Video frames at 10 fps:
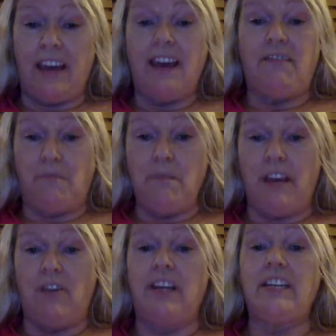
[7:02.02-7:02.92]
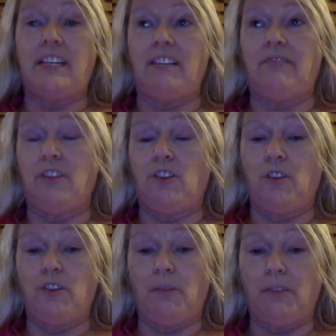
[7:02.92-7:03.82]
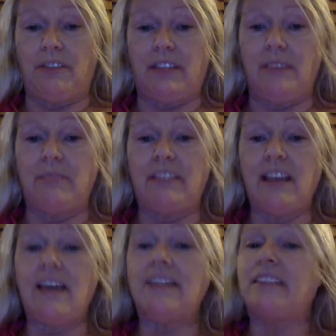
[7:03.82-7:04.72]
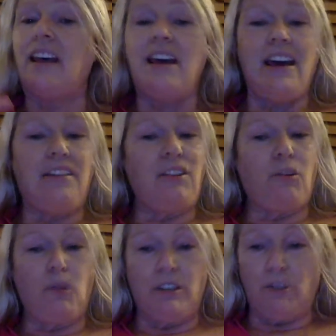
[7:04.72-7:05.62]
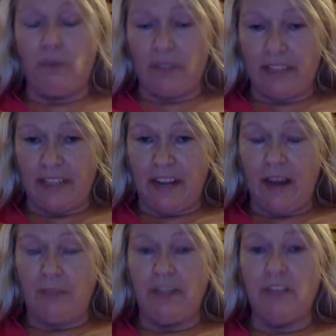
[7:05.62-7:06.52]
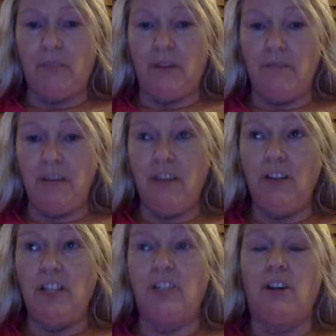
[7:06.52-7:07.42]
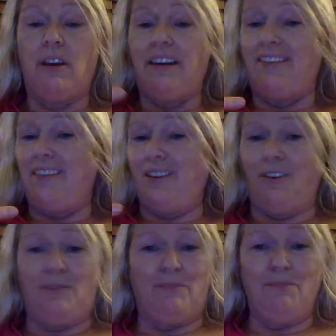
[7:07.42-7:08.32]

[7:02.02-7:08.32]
they have married, even though they're both same sex, and they're wondering what's going to happen to my marriage. Their